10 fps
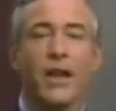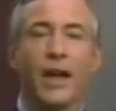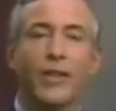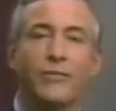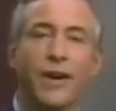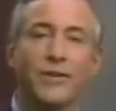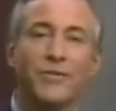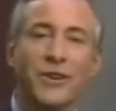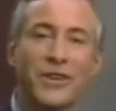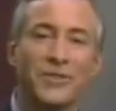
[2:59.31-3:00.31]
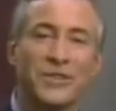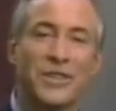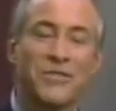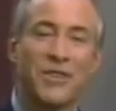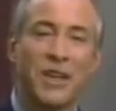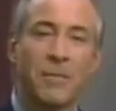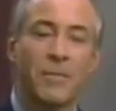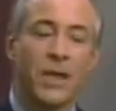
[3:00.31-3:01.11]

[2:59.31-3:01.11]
and they found a very interesting thing,